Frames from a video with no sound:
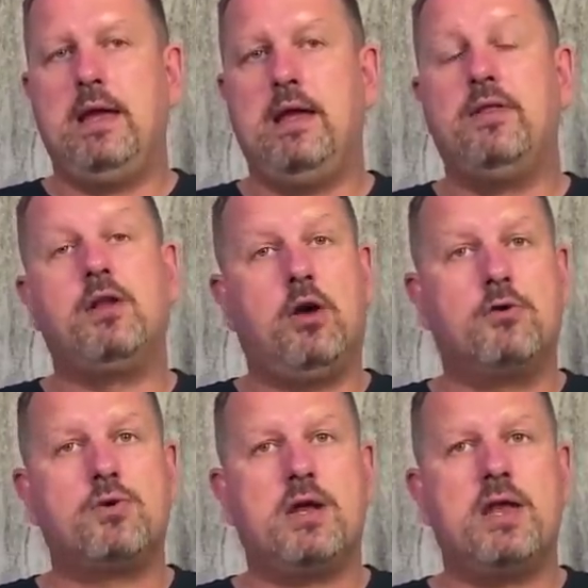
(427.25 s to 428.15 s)
In the long
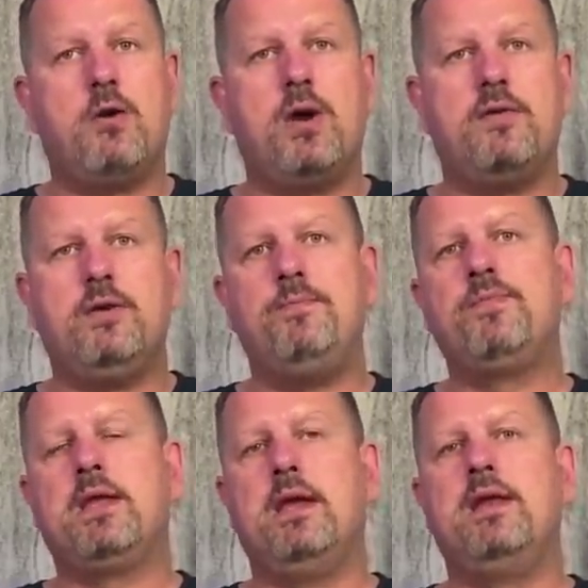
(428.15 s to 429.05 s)
run, however,
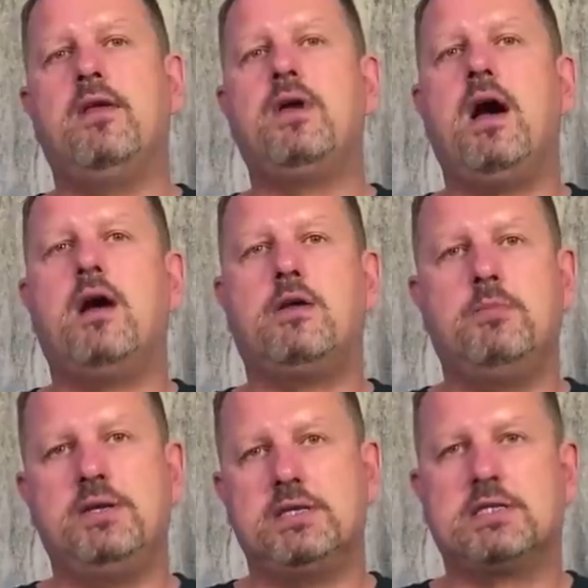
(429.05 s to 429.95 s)
another
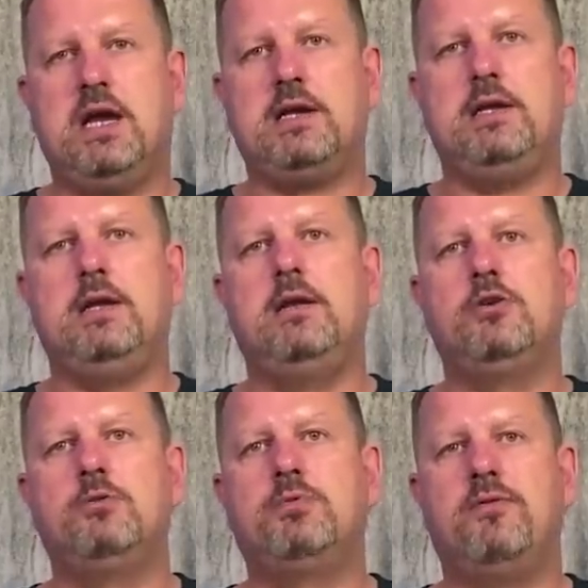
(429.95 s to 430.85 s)
argument is likely
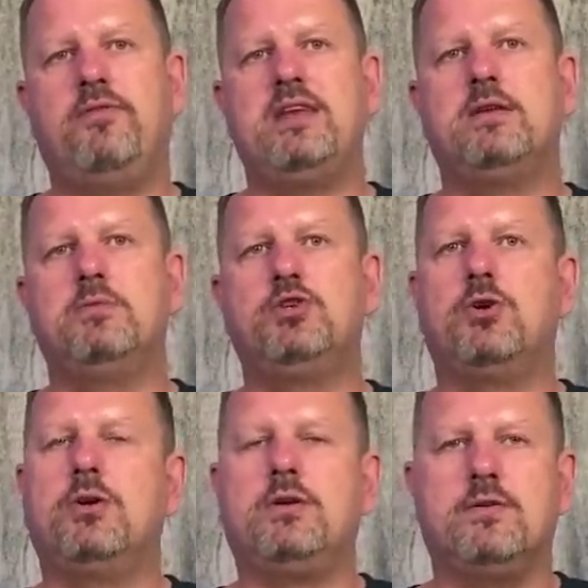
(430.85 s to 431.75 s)
to prevent the
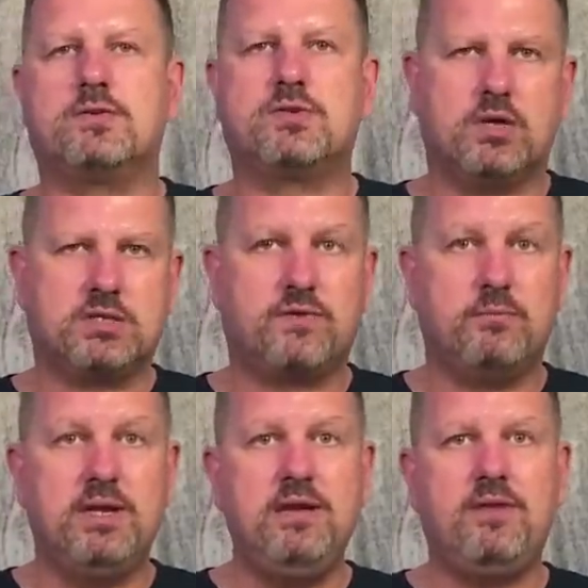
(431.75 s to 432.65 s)
majority of Scots from
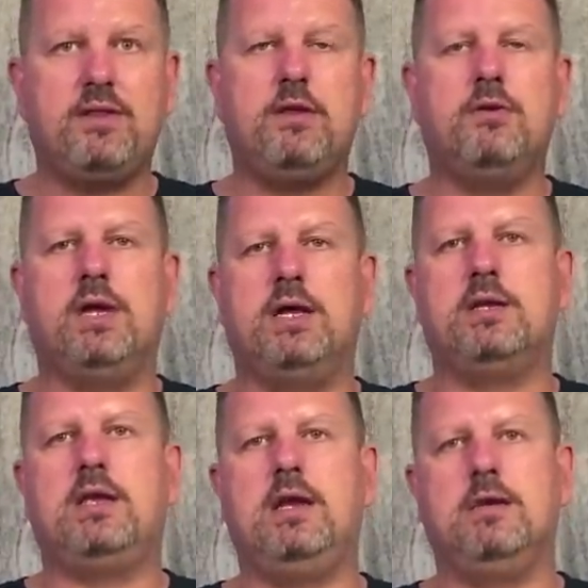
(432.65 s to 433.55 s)
leaving the
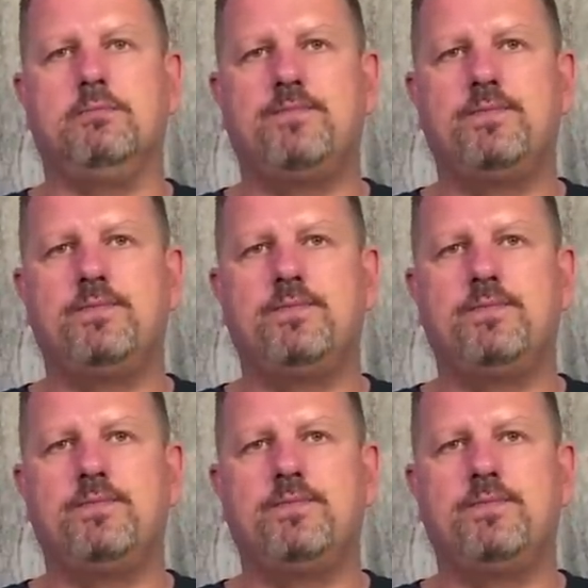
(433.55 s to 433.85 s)
United Kingdom.